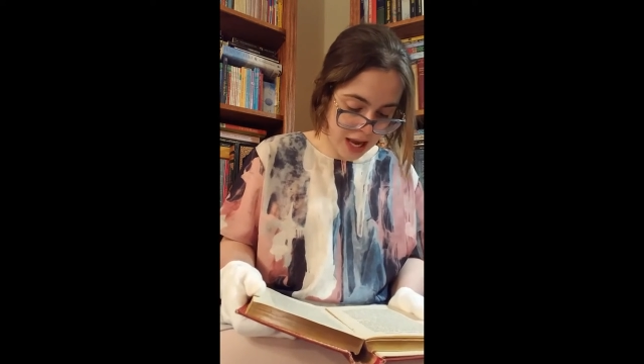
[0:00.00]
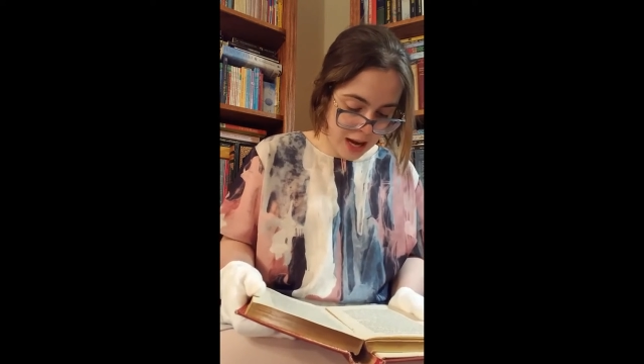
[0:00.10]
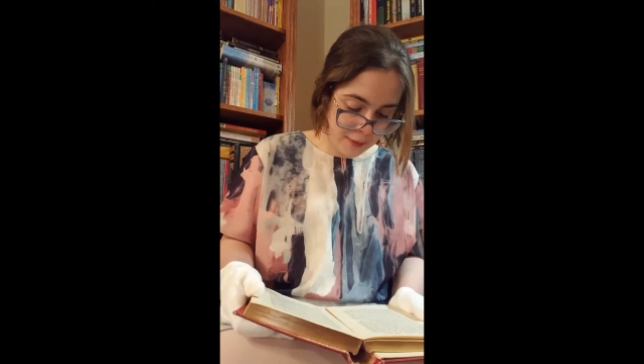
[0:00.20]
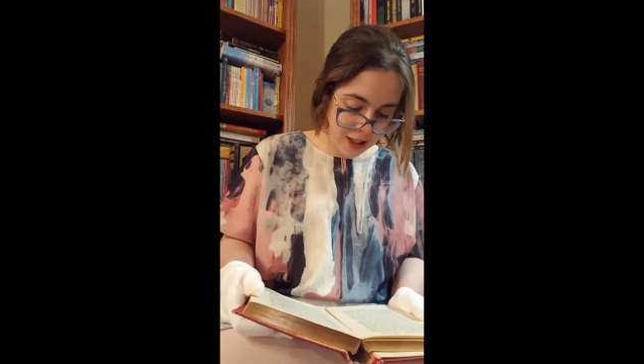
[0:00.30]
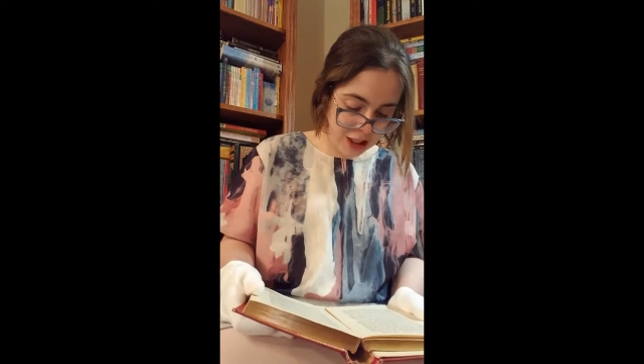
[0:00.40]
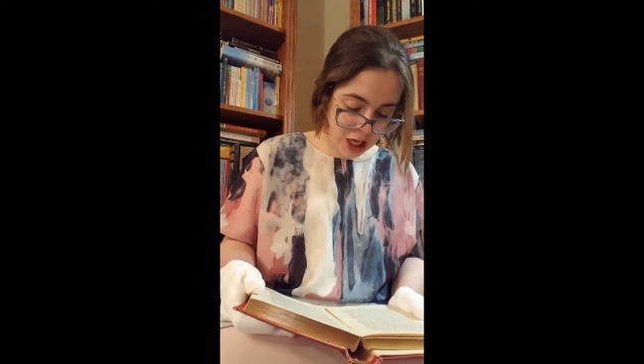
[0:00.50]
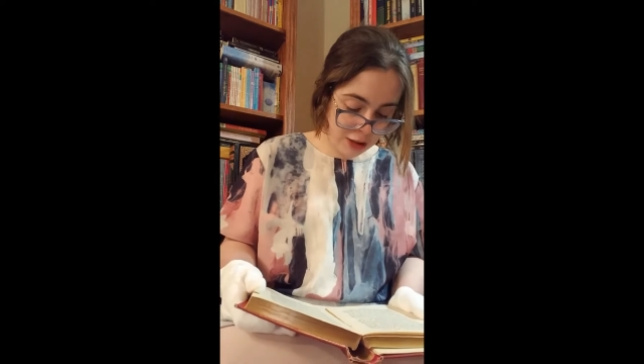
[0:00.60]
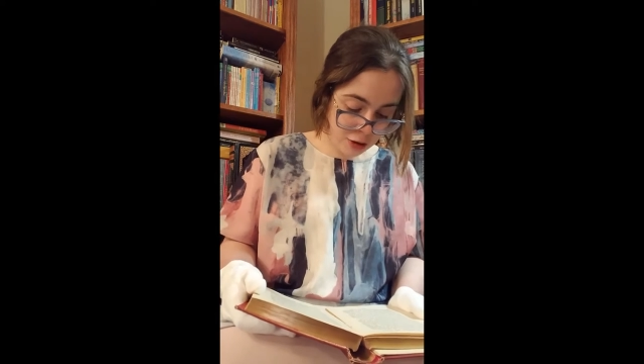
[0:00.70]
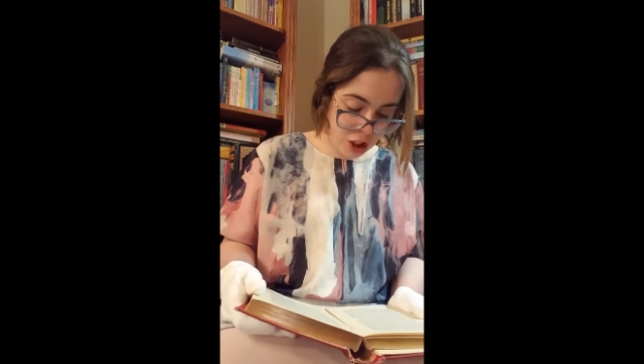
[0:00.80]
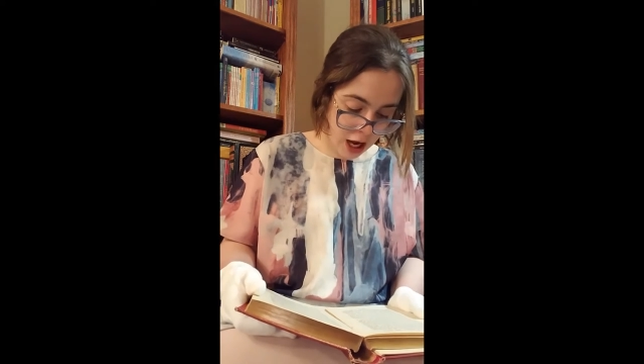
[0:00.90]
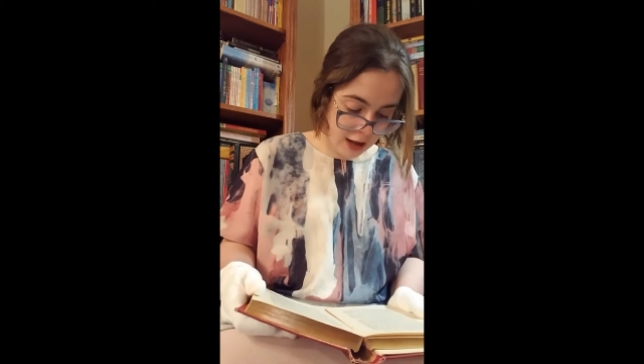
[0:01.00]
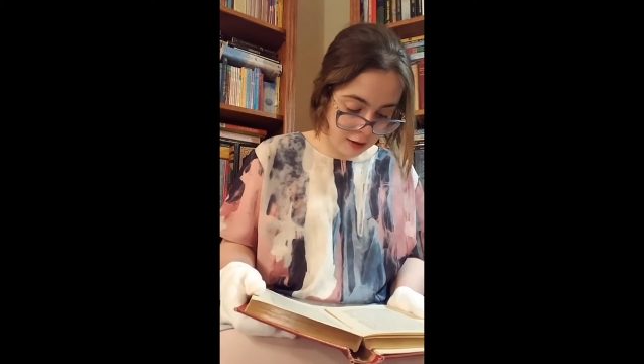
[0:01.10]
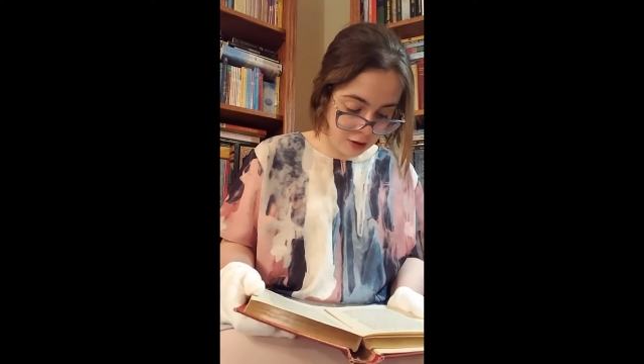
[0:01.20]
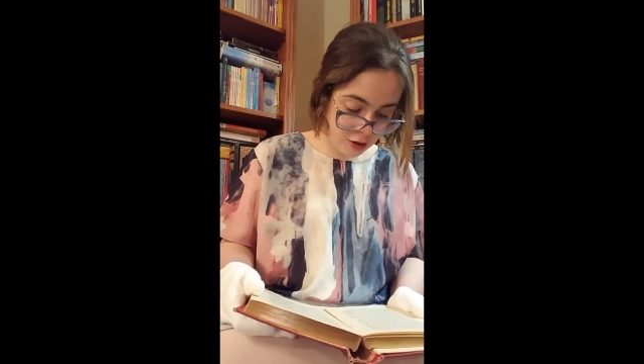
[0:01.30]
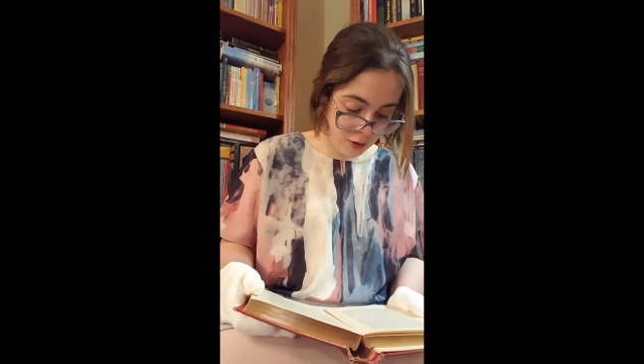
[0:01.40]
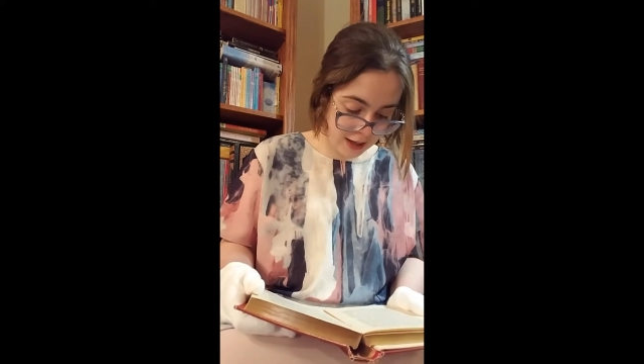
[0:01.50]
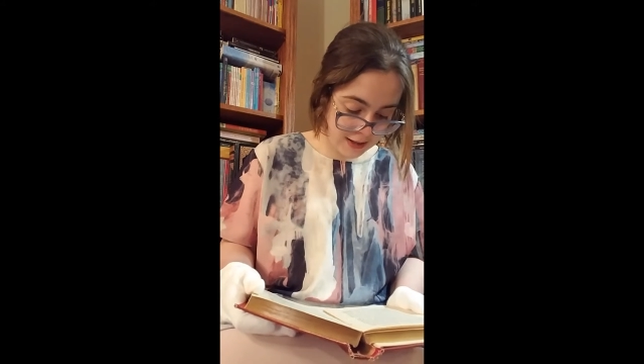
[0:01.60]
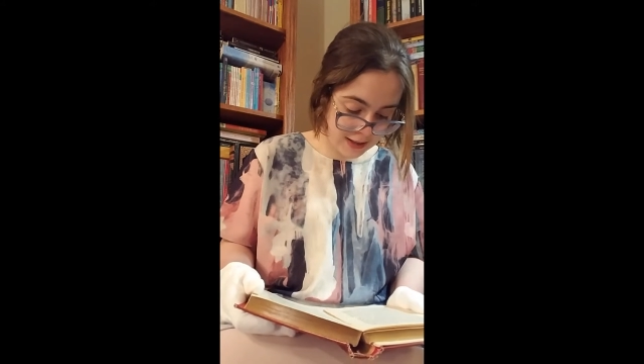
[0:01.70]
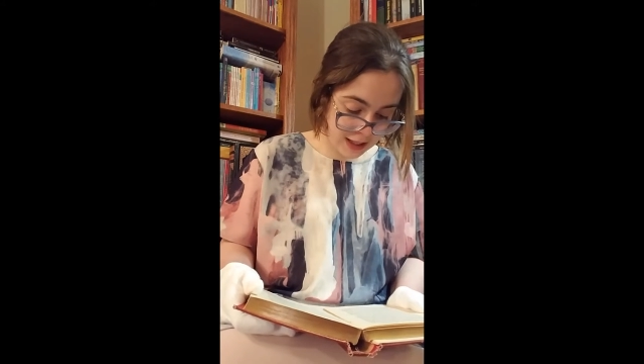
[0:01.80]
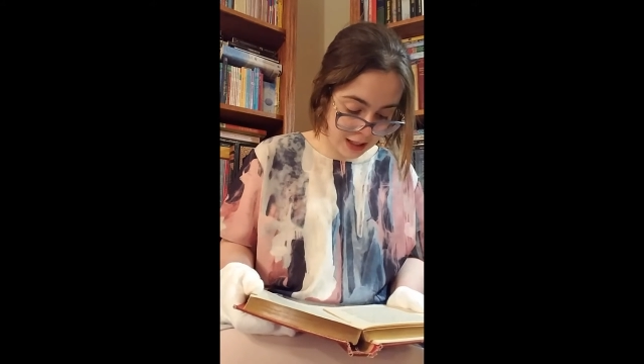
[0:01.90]
But the gentle child, who had
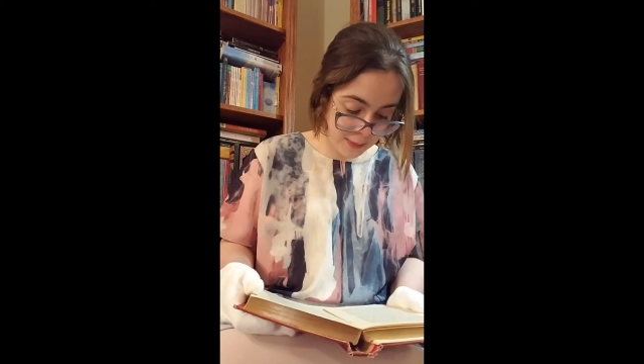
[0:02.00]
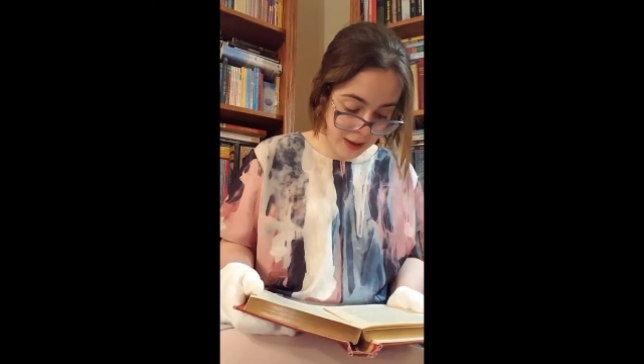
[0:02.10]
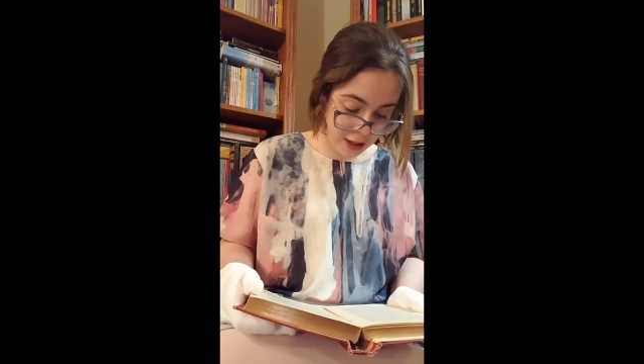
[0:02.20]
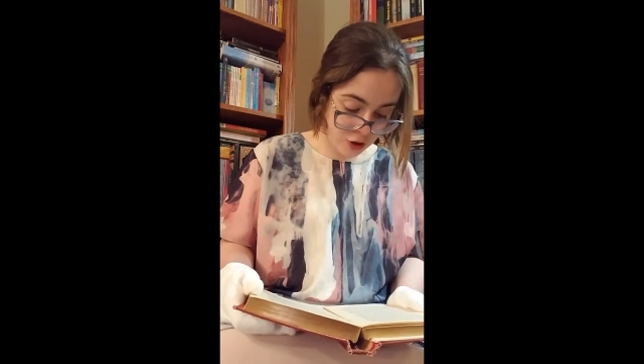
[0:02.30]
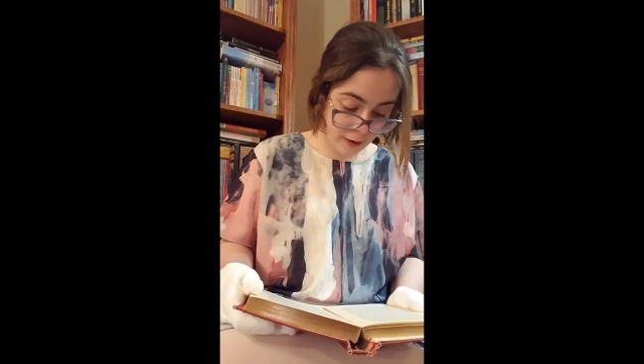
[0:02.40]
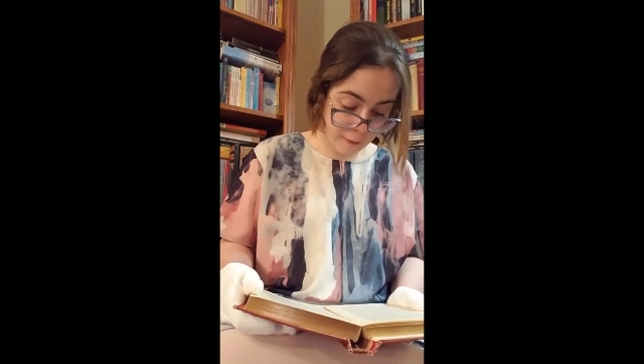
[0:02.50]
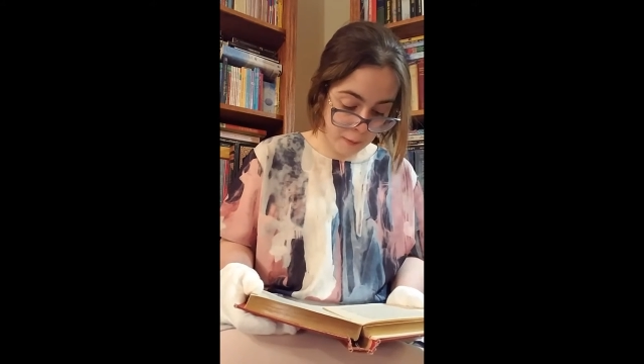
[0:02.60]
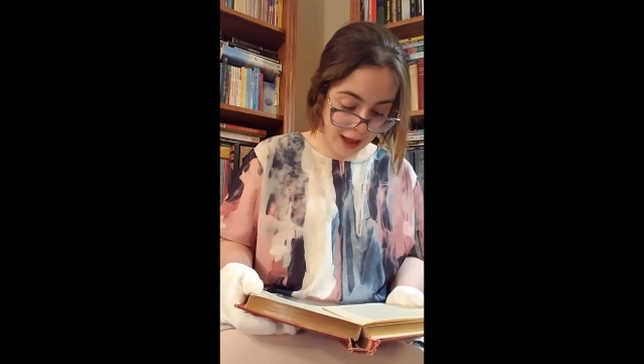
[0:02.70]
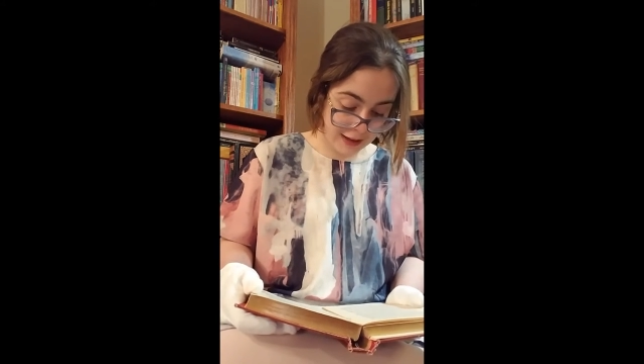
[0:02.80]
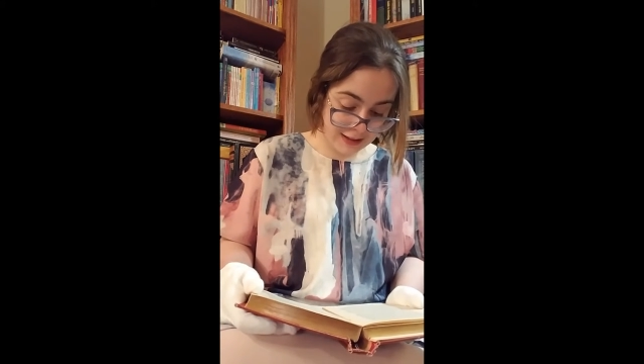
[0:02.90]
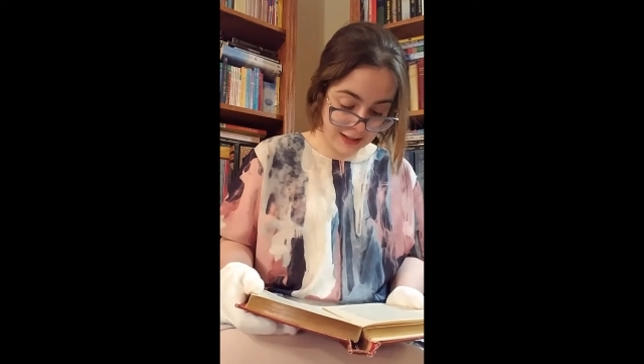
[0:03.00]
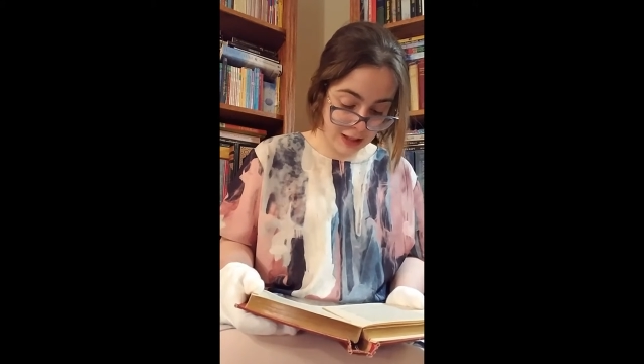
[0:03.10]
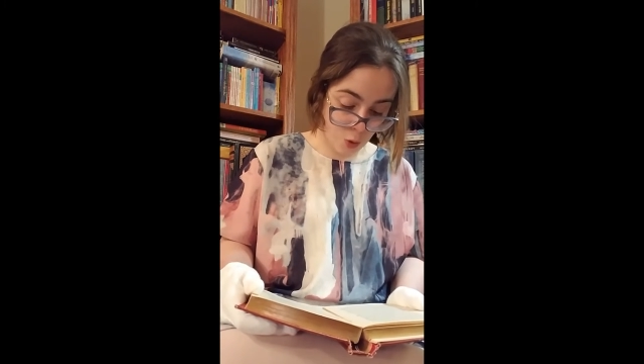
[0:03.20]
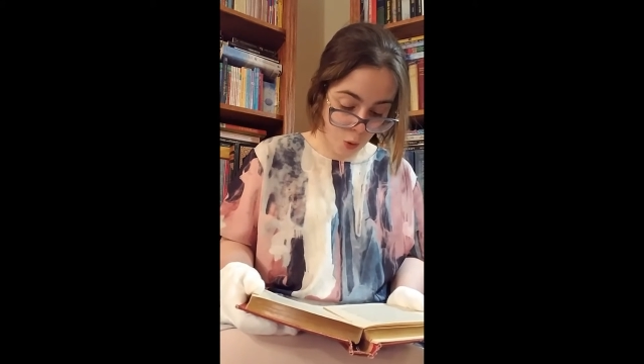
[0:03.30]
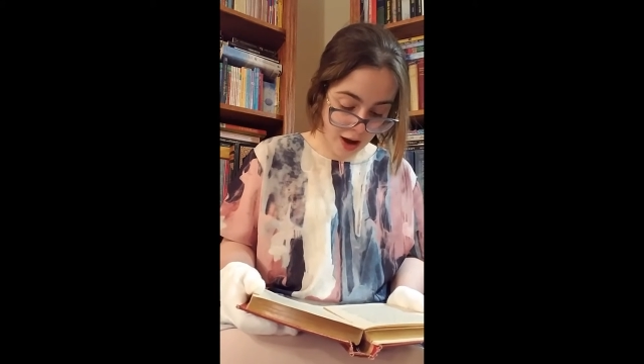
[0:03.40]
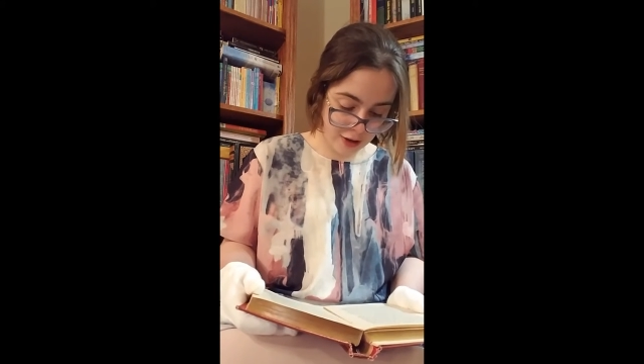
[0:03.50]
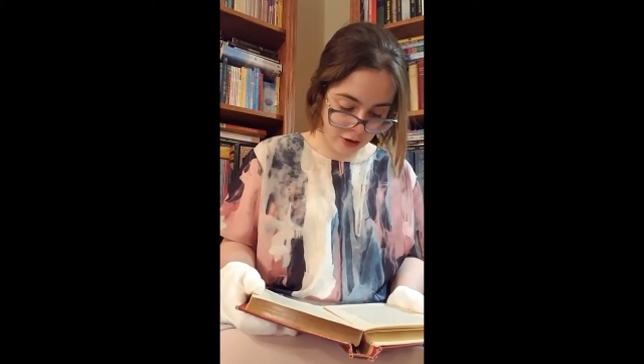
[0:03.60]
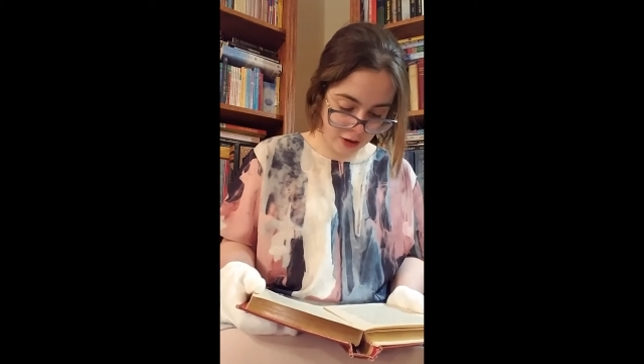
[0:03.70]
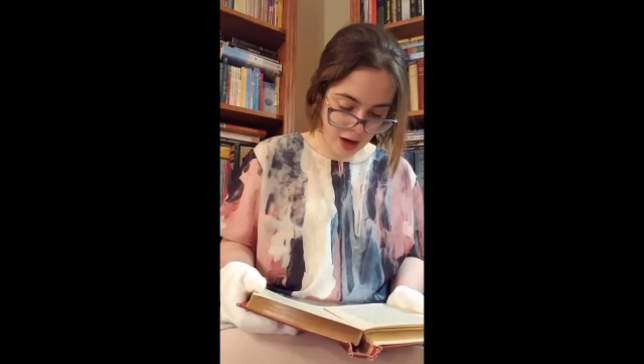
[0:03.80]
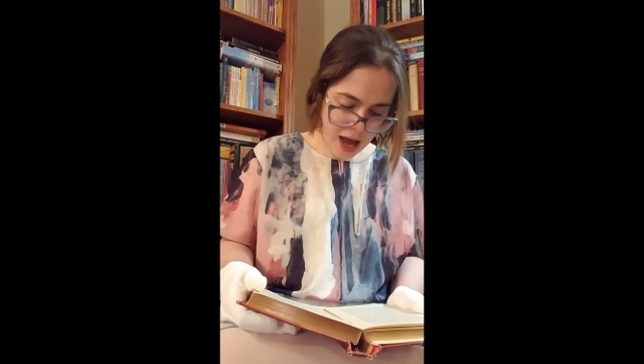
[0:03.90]
seen the picture of Pegasus in the
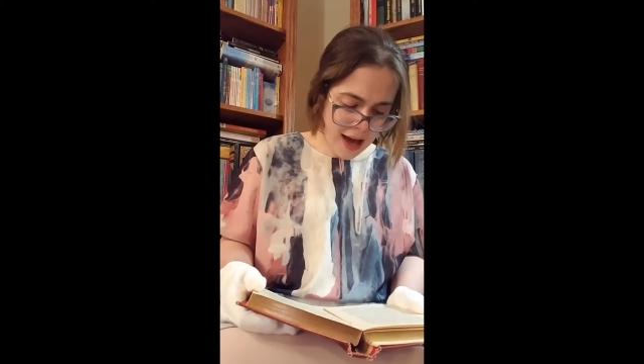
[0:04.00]
water,